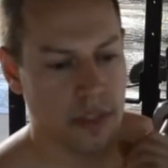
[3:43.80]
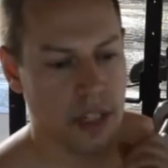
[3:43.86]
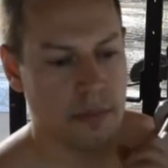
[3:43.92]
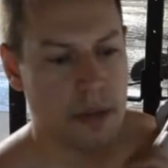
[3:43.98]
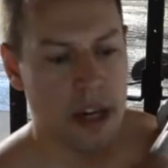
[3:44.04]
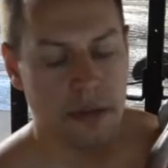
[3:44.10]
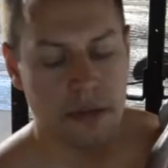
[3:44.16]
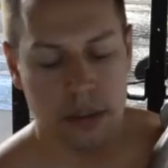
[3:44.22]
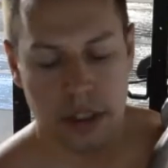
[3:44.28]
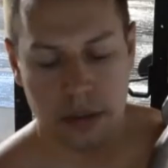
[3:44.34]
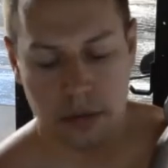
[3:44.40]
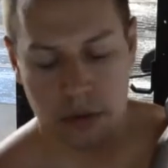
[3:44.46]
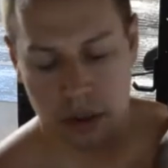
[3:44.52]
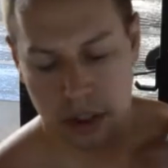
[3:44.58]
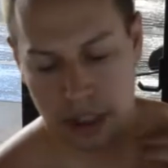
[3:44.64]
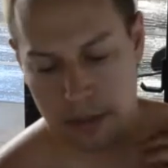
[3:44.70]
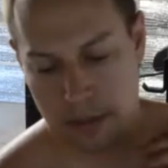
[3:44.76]
I'm not really
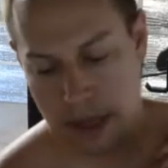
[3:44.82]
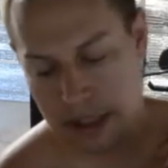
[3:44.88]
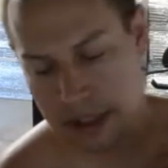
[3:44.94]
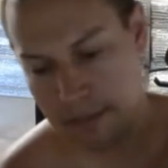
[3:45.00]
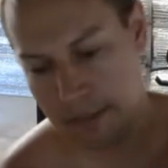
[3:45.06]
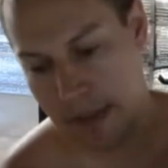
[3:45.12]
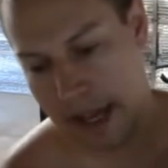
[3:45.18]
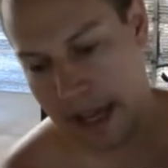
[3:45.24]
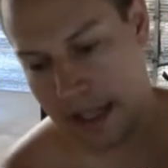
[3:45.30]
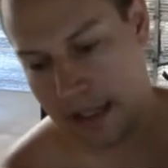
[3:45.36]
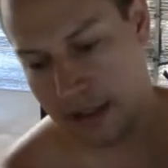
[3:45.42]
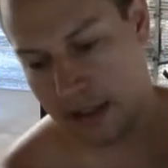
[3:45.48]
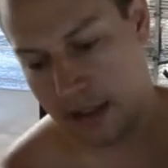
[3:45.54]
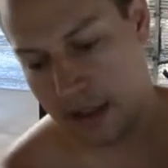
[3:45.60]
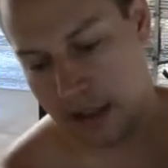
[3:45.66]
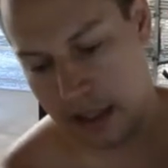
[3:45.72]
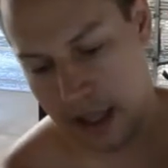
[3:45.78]
worried about the
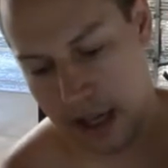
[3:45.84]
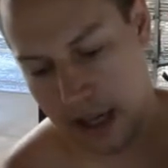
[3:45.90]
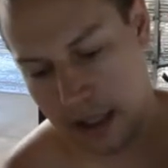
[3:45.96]
bends.